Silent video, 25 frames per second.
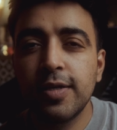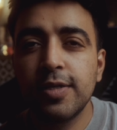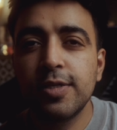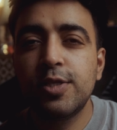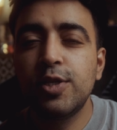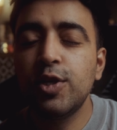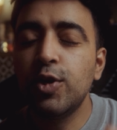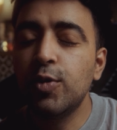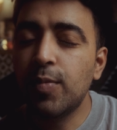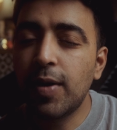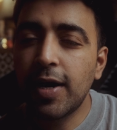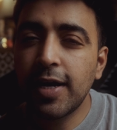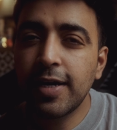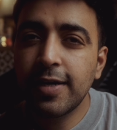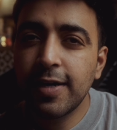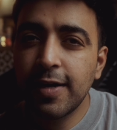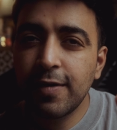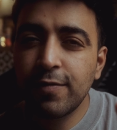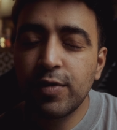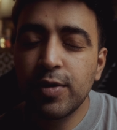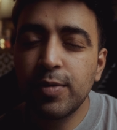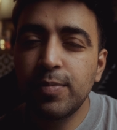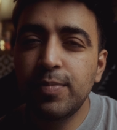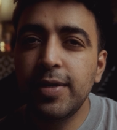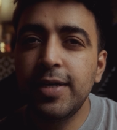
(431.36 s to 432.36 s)
So you might
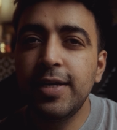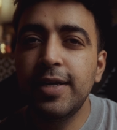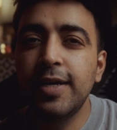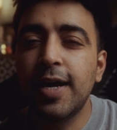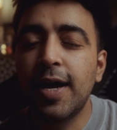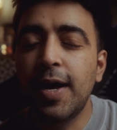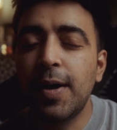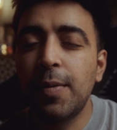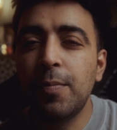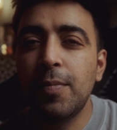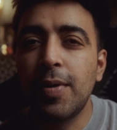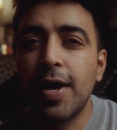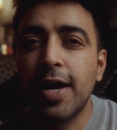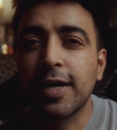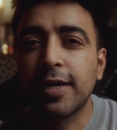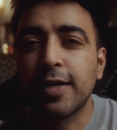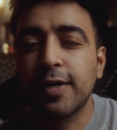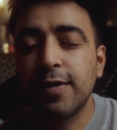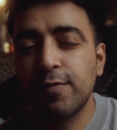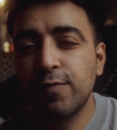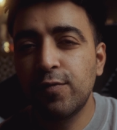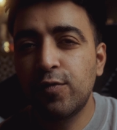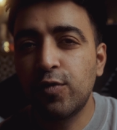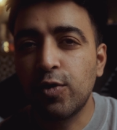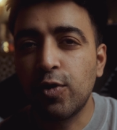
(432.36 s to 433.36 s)
never be a
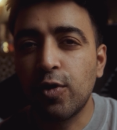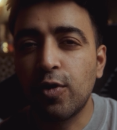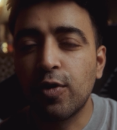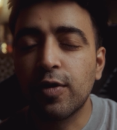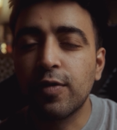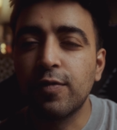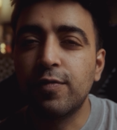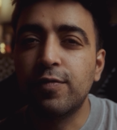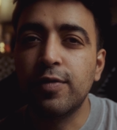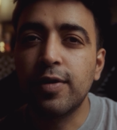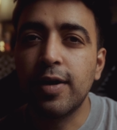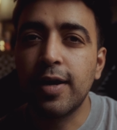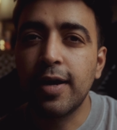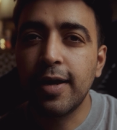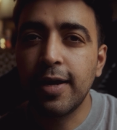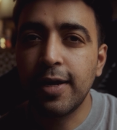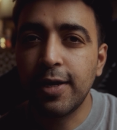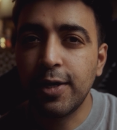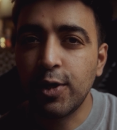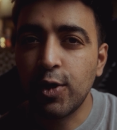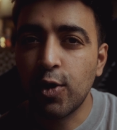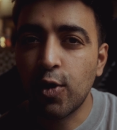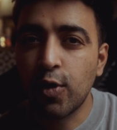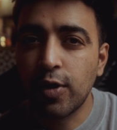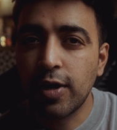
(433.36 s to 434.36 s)
Magnum photographer
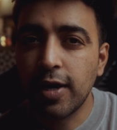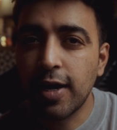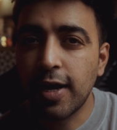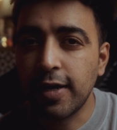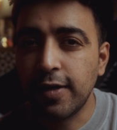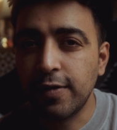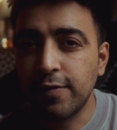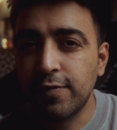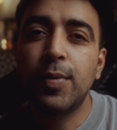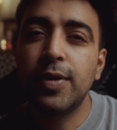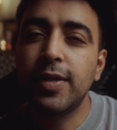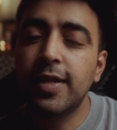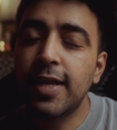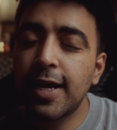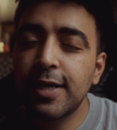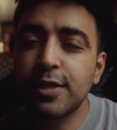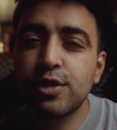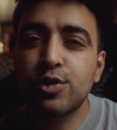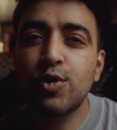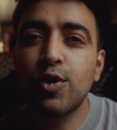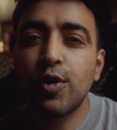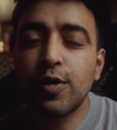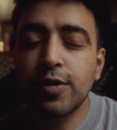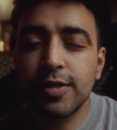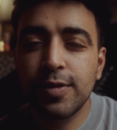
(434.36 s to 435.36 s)
in your life, but
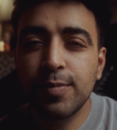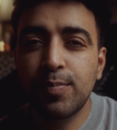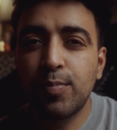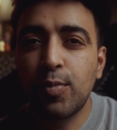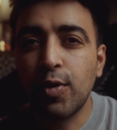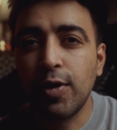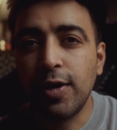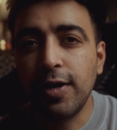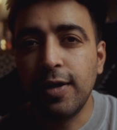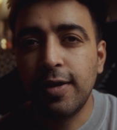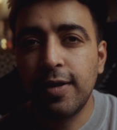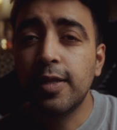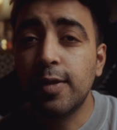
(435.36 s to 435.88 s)
that's not the point.